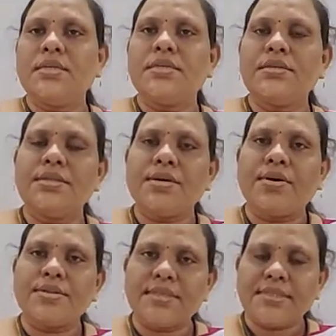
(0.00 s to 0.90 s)
So the
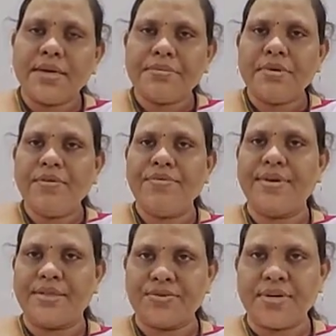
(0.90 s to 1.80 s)
concept of
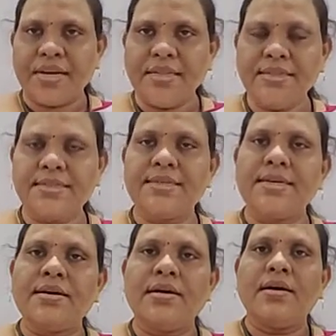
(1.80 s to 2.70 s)
resonance
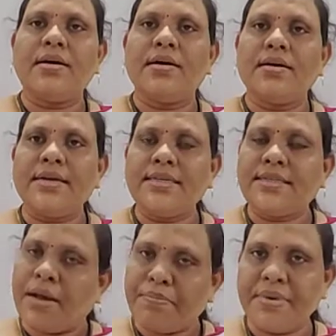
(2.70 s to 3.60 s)
is
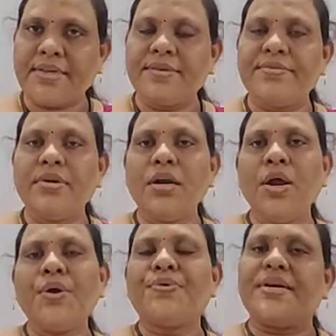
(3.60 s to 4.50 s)

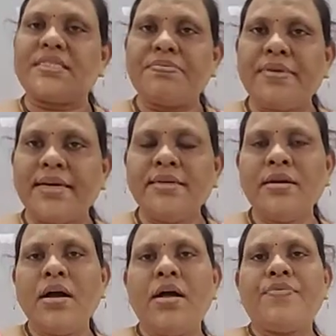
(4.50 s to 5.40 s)
applicable to
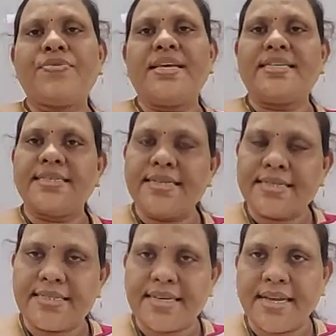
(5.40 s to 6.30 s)
explain the acidic
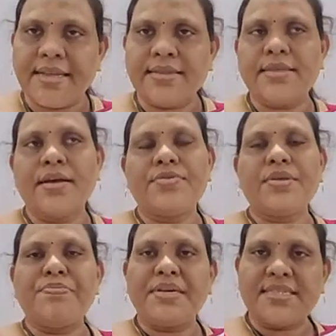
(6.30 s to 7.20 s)
strength, the
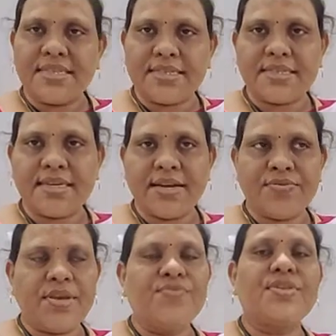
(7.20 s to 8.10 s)
basic
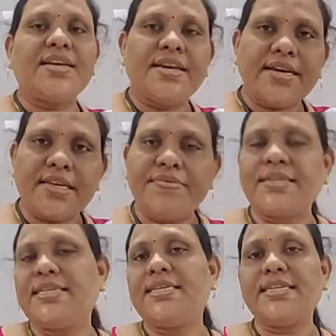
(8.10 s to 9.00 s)
strength, the relative
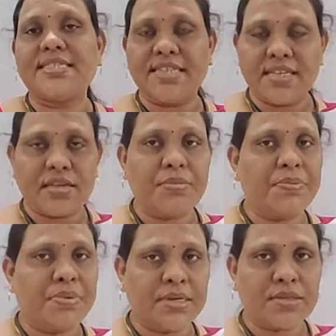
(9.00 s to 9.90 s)
acidic strength of
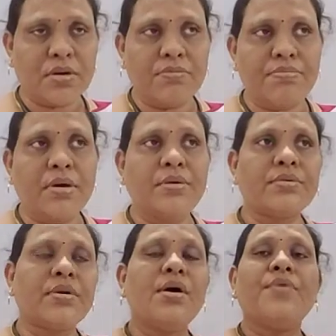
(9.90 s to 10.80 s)
different
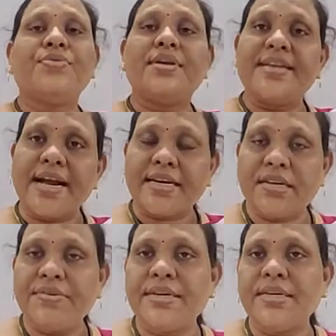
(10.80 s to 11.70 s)
compound, the
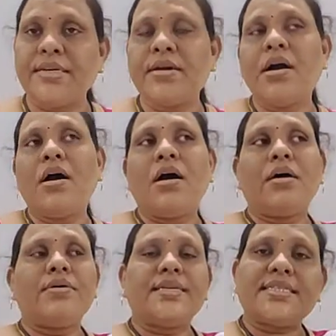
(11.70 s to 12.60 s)
reactivity or the